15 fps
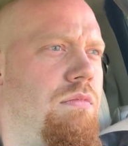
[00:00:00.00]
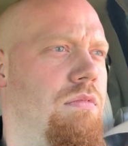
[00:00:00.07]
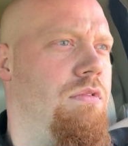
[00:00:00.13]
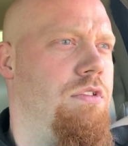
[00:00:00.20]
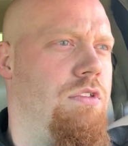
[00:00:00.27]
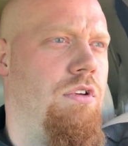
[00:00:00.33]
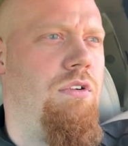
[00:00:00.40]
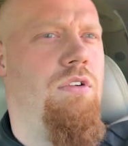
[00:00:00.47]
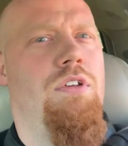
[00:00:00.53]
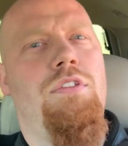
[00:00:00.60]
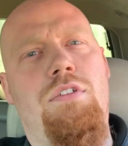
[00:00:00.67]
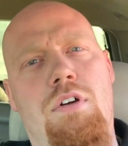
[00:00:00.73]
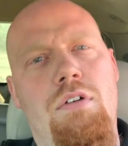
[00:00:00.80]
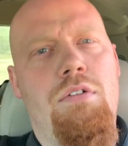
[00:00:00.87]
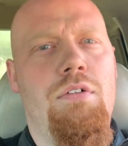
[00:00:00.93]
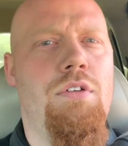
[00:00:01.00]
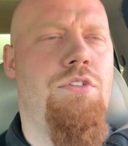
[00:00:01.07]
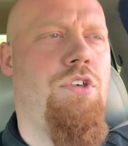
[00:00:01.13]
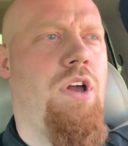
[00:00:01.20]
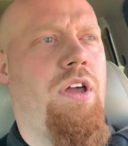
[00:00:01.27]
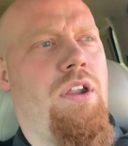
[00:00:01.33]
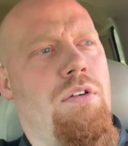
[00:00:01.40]
So let's go
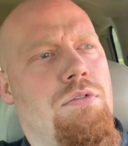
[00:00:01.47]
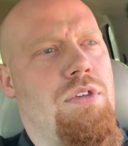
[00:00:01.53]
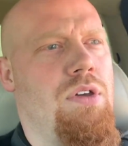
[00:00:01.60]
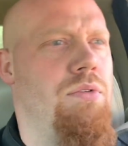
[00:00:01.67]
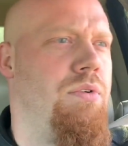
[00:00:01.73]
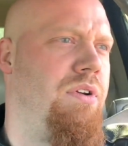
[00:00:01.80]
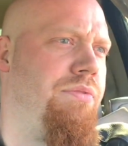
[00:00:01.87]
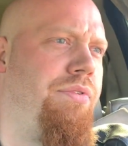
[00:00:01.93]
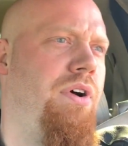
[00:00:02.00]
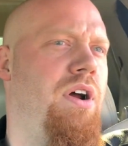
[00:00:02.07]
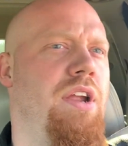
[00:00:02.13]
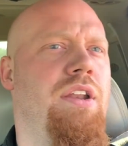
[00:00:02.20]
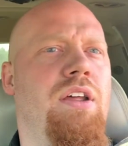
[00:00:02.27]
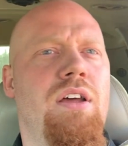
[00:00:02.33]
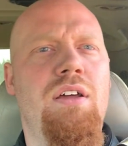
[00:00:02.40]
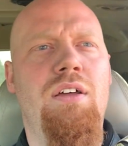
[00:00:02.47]
check it out, see what we can find.